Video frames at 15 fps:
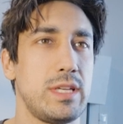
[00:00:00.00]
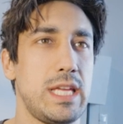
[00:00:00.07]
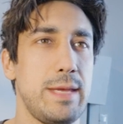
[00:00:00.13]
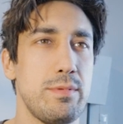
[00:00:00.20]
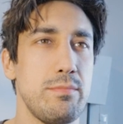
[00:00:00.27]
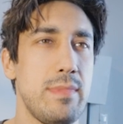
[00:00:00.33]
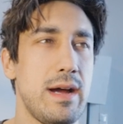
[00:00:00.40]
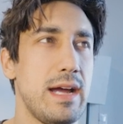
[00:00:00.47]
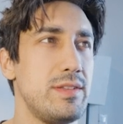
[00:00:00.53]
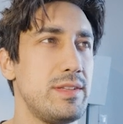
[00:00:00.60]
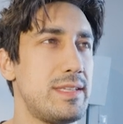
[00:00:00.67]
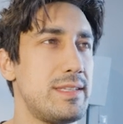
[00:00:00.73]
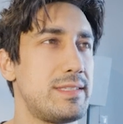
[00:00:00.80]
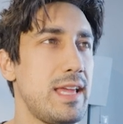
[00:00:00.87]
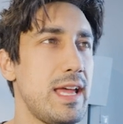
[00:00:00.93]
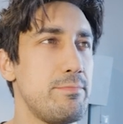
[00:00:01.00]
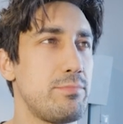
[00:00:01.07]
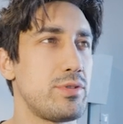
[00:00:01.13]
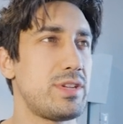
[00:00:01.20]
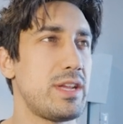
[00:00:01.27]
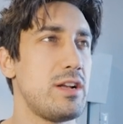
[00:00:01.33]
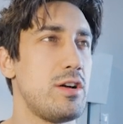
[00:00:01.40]
keep in mind, this is
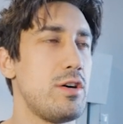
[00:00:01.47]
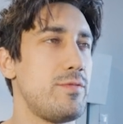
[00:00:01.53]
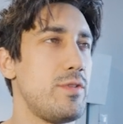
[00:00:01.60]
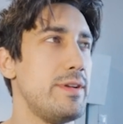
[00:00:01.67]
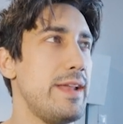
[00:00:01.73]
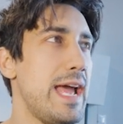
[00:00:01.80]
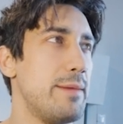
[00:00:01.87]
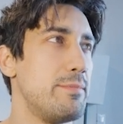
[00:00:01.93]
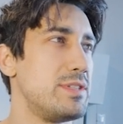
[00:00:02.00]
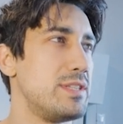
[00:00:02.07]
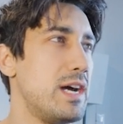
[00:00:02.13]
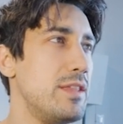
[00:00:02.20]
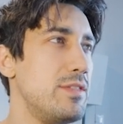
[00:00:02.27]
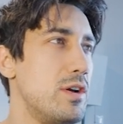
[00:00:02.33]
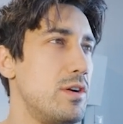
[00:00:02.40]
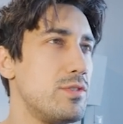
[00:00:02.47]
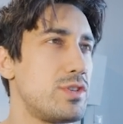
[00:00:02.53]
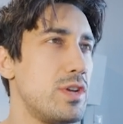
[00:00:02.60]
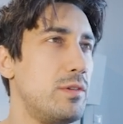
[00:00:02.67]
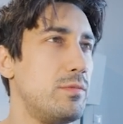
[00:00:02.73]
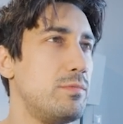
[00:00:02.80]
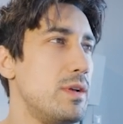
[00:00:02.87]
10% off on Amazon though.
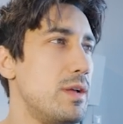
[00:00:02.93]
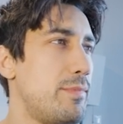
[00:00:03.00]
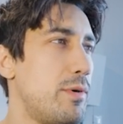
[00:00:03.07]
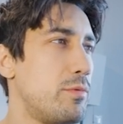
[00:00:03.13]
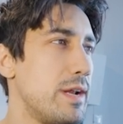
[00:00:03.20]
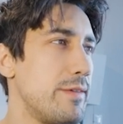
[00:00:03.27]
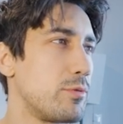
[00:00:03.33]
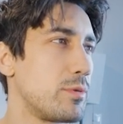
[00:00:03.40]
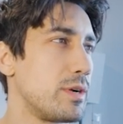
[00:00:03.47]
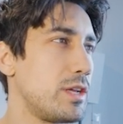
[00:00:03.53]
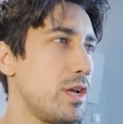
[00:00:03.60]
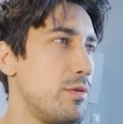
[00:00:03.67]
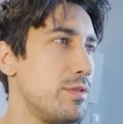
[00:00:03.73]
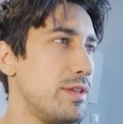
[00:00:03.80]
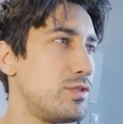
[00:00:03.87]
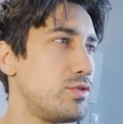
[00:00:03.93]
So, but whatever, we're gonna go with it.